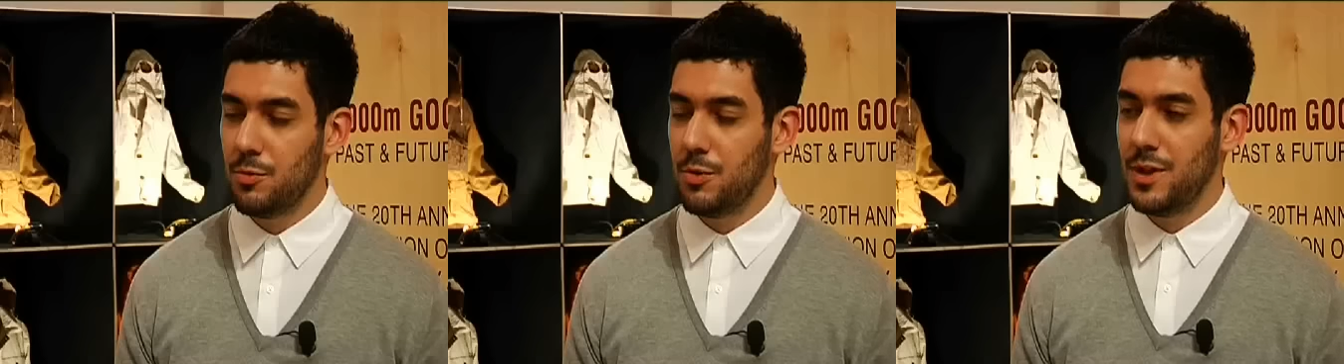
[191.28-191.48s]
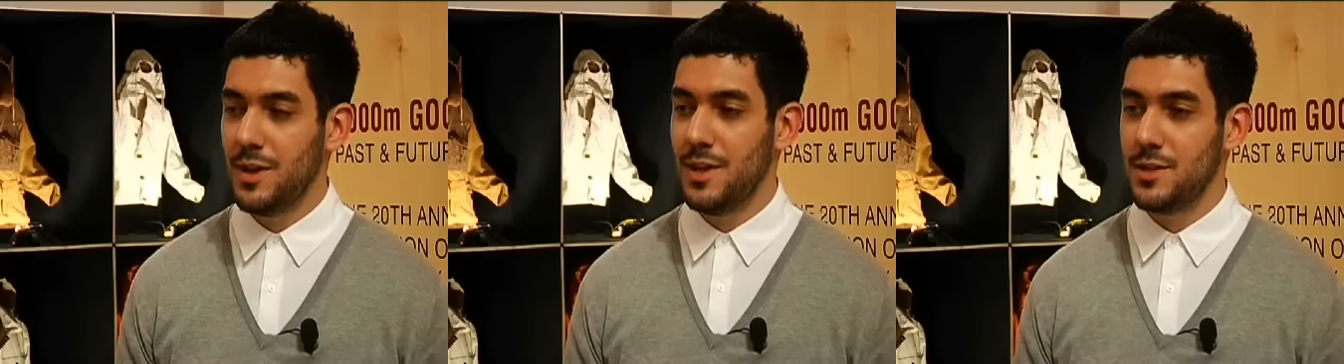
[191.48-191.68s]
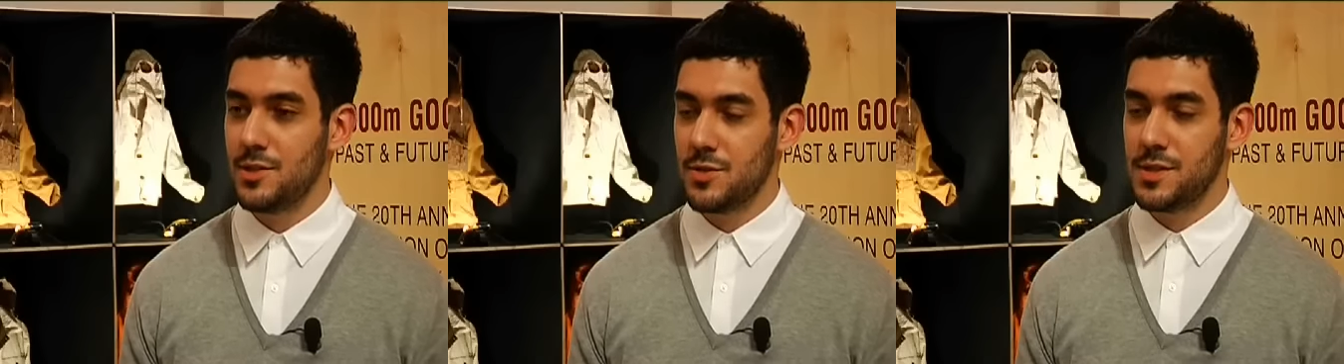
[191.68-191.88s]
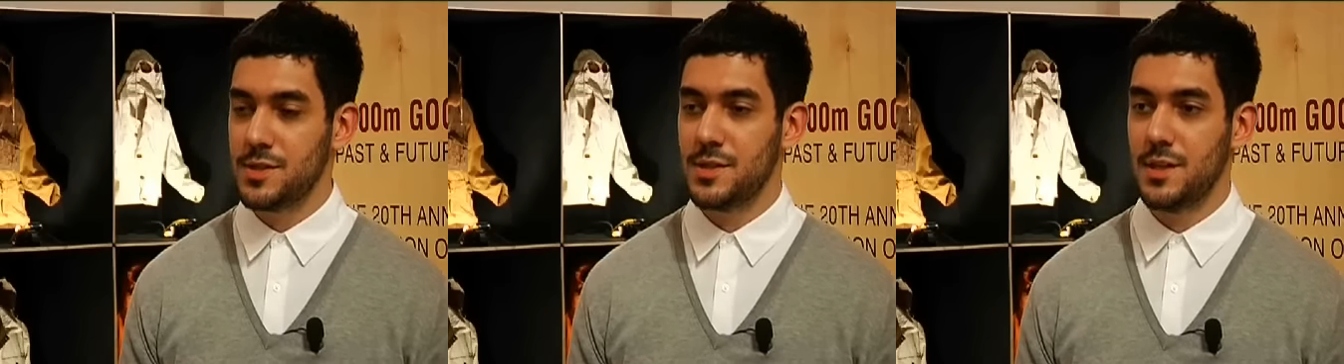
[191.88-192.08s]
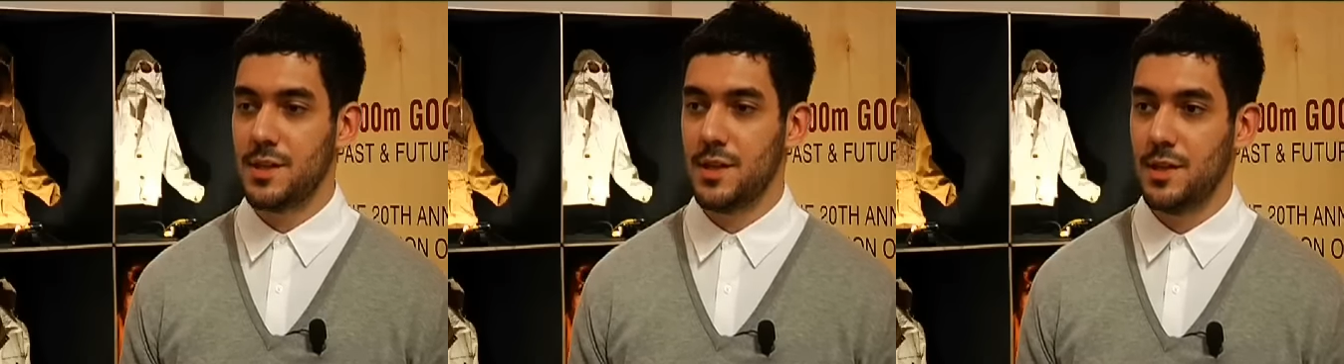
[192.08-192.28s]
really
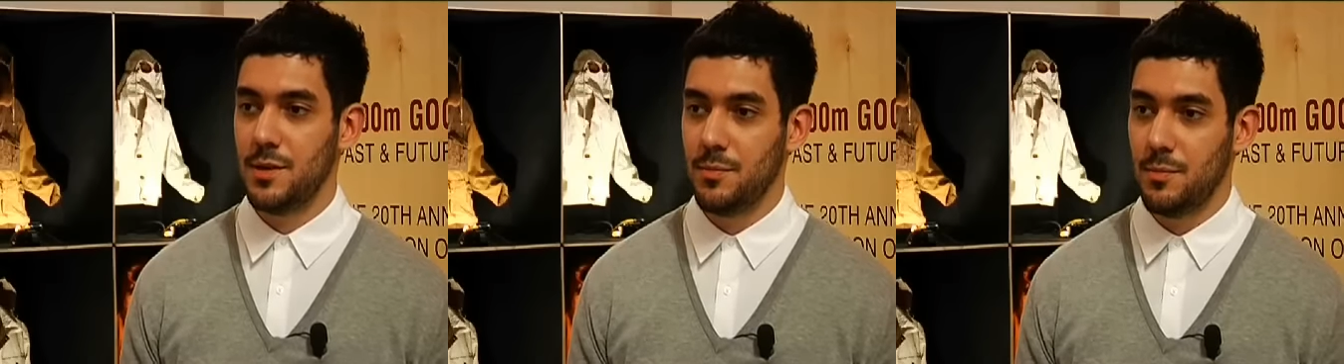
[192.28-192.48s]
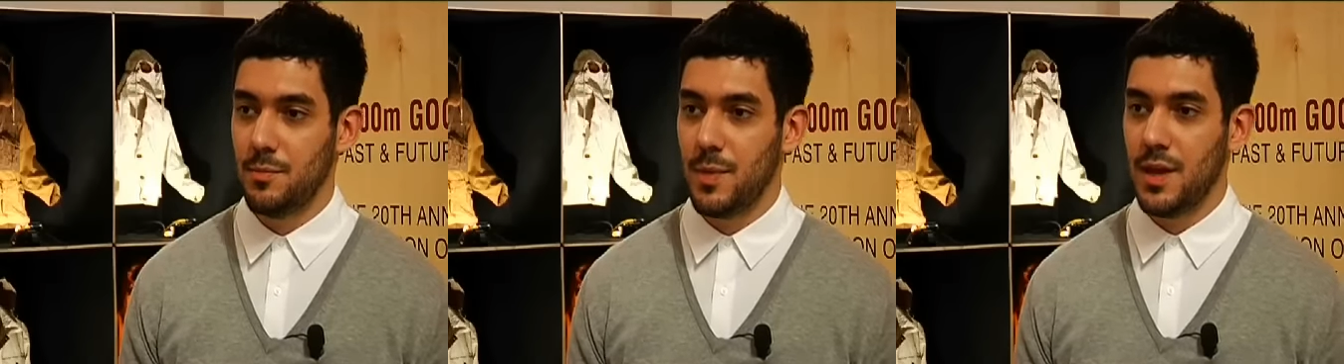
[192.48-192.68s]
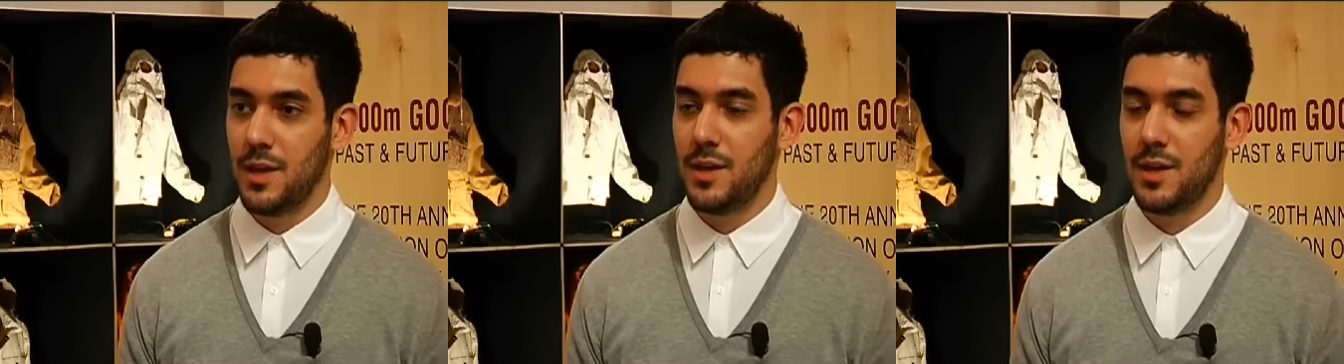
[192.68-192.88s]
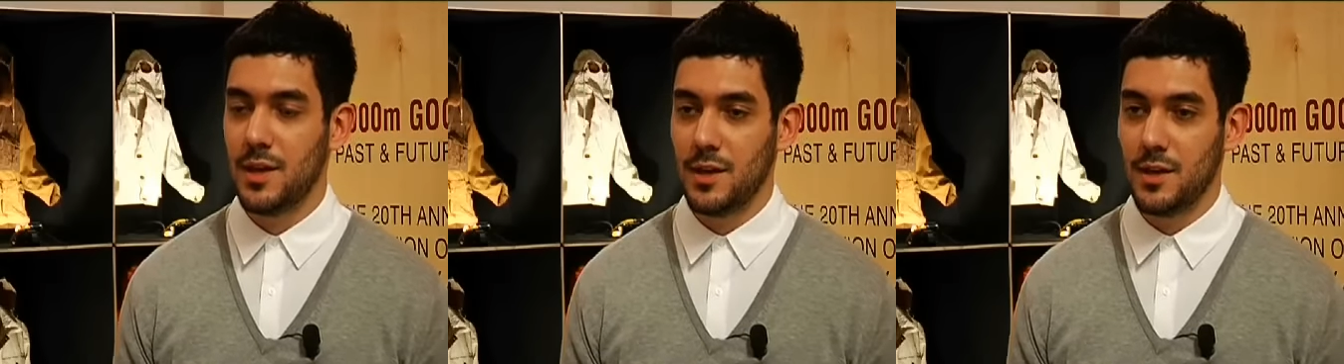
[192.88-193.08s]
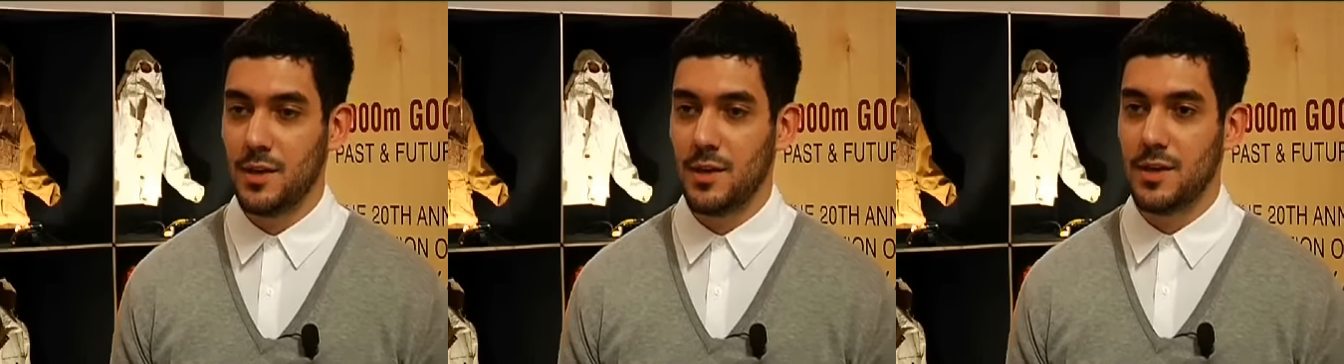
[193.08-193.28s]
interested in making